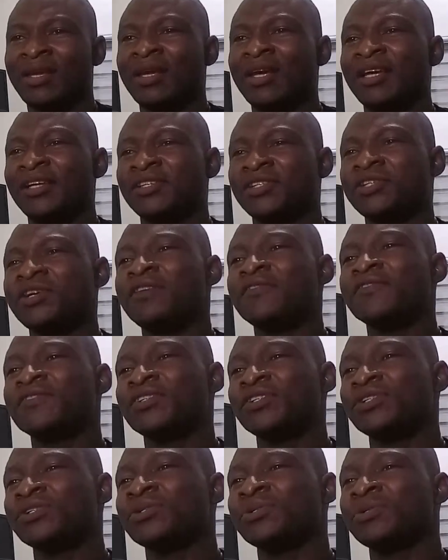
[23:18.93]
In soft
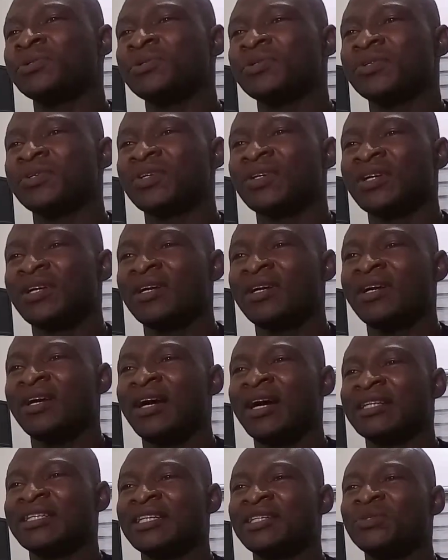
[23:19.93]
tissue,
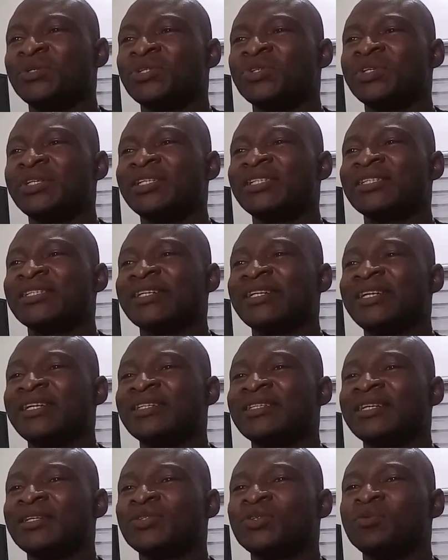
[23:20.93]
attenuation is
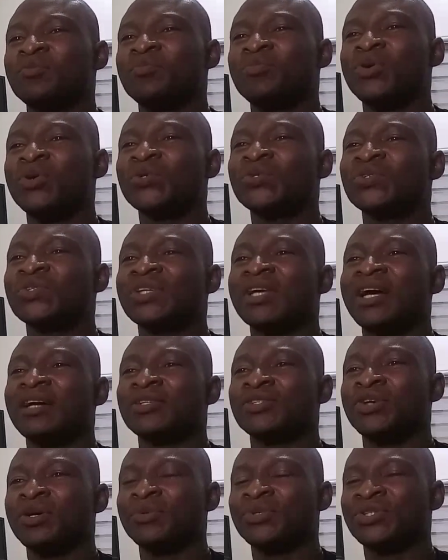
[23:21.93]
related to both
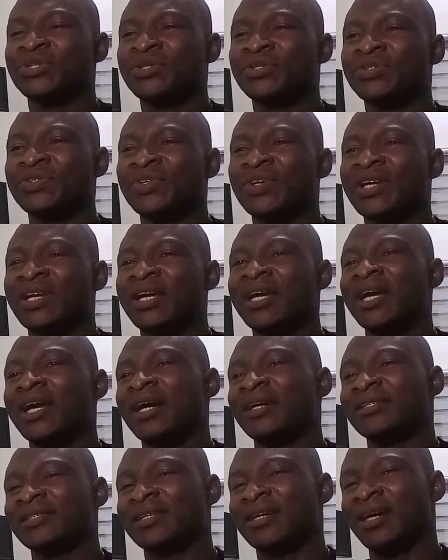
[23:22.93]
absorption
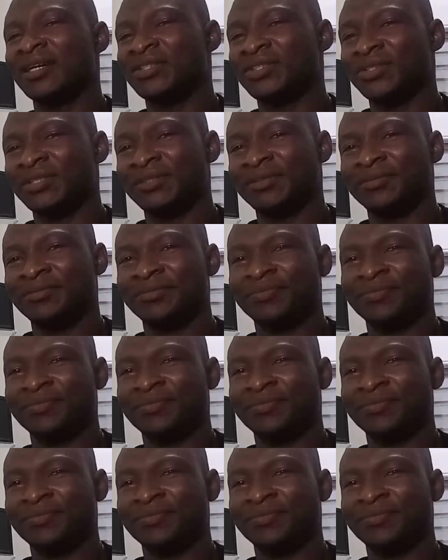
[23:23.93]
and scattering.